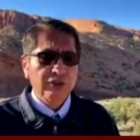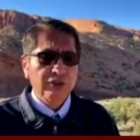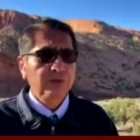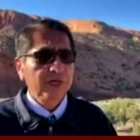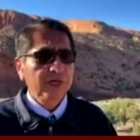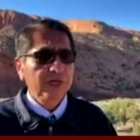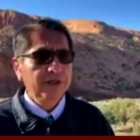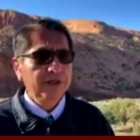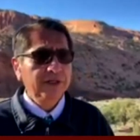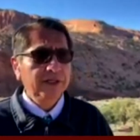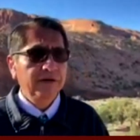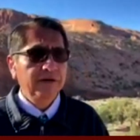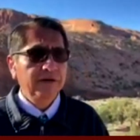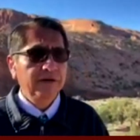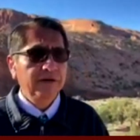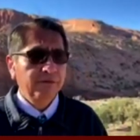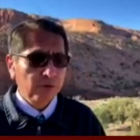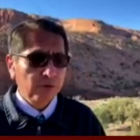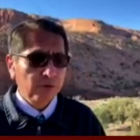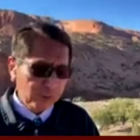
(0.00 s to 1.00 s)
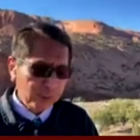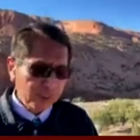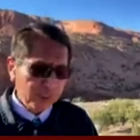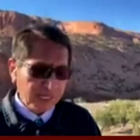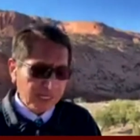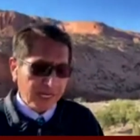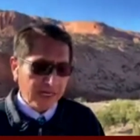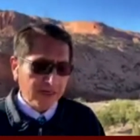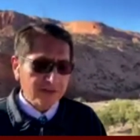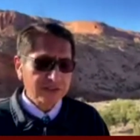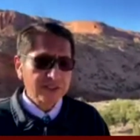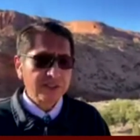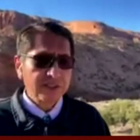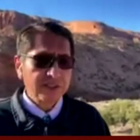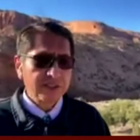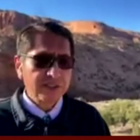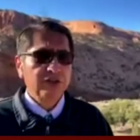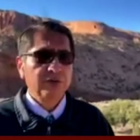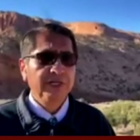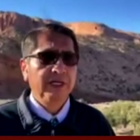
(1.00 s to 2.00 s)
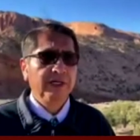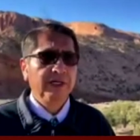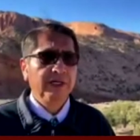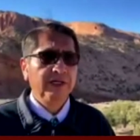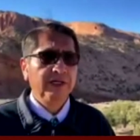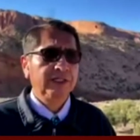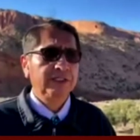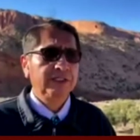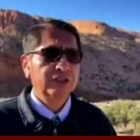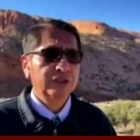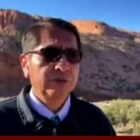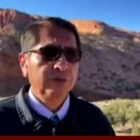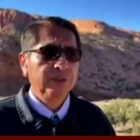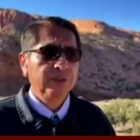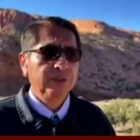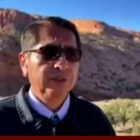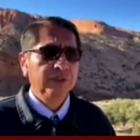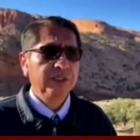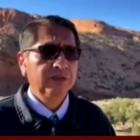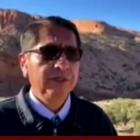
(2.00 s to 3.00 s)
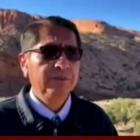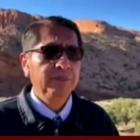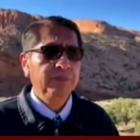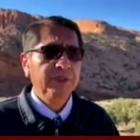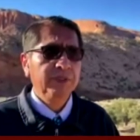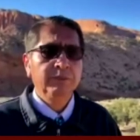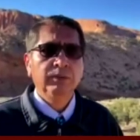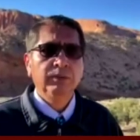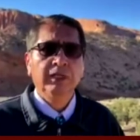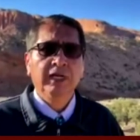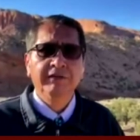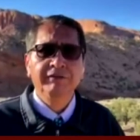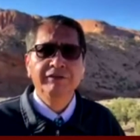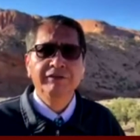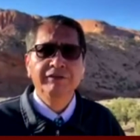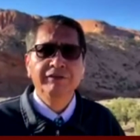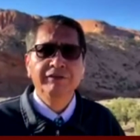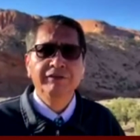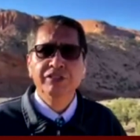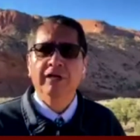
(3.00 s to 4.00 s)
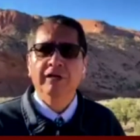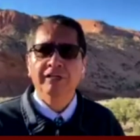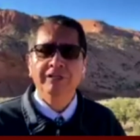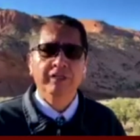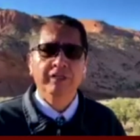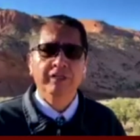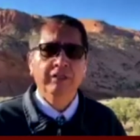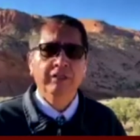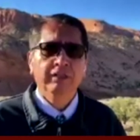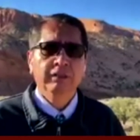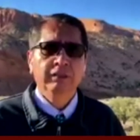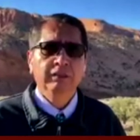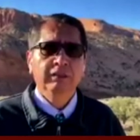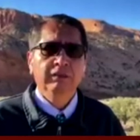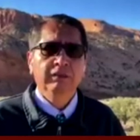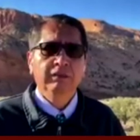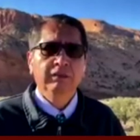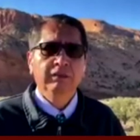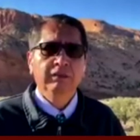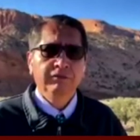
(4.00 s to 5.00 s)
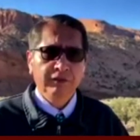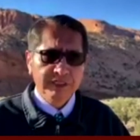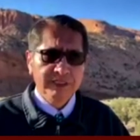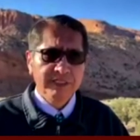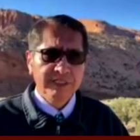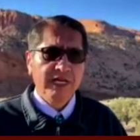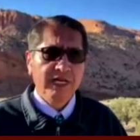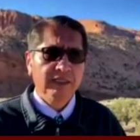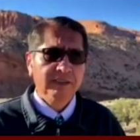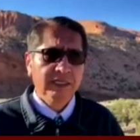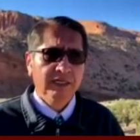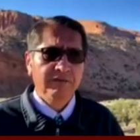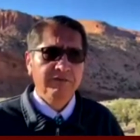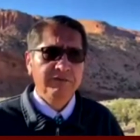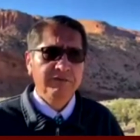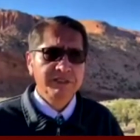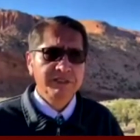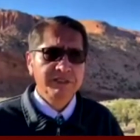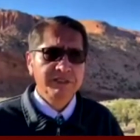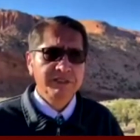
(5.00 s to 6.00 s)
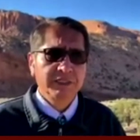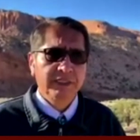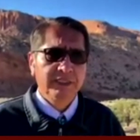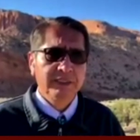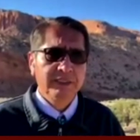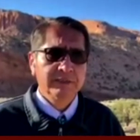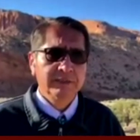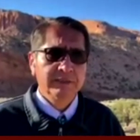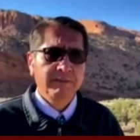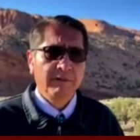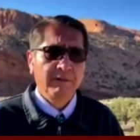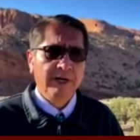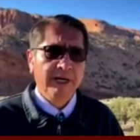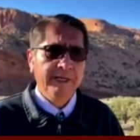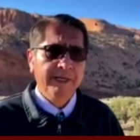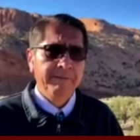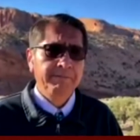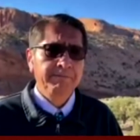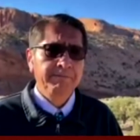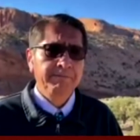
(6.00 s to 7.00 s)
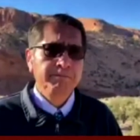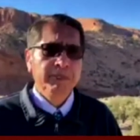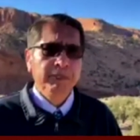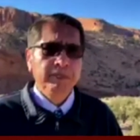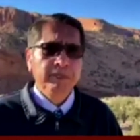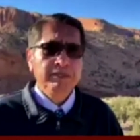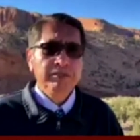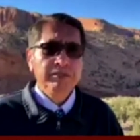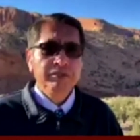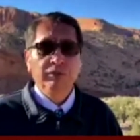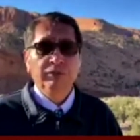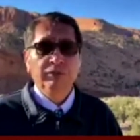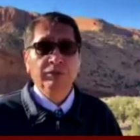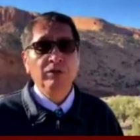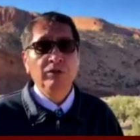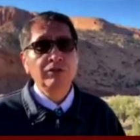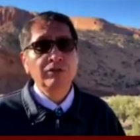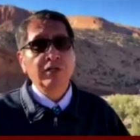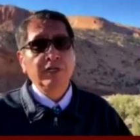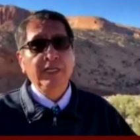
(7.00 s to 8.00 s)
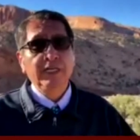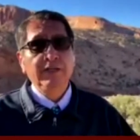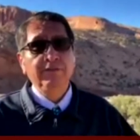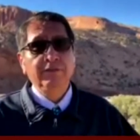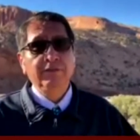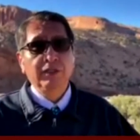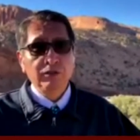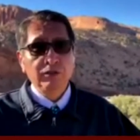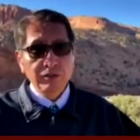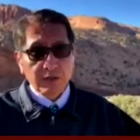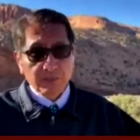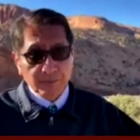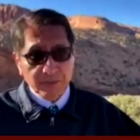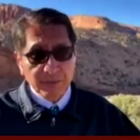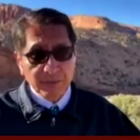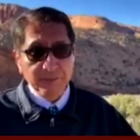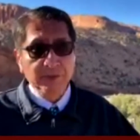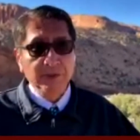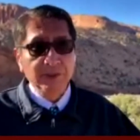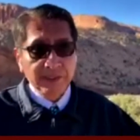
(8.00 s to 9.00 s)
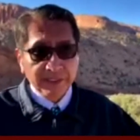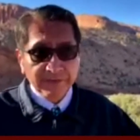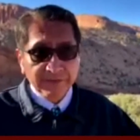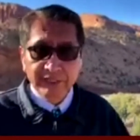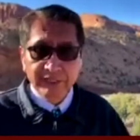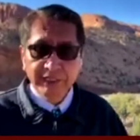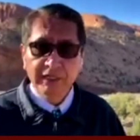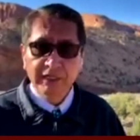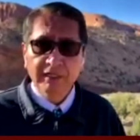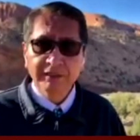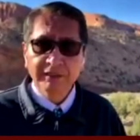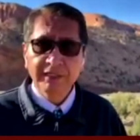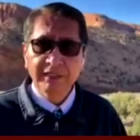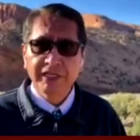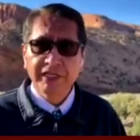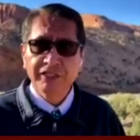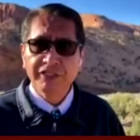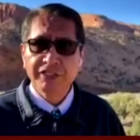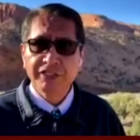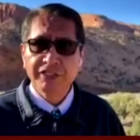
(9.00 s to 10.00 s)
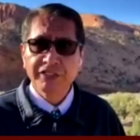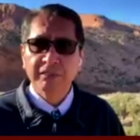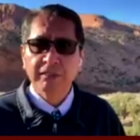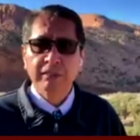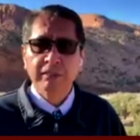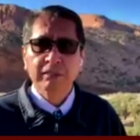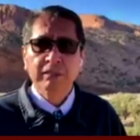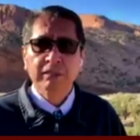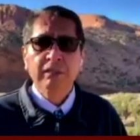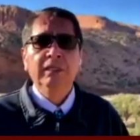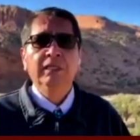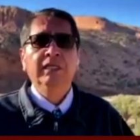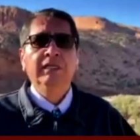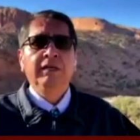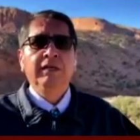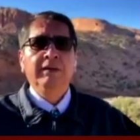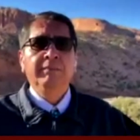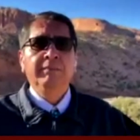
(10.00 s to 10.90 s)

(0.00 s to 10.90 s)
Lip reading: So 240,323 people have charts for these healthcare facilities, right? So those are people living on the nation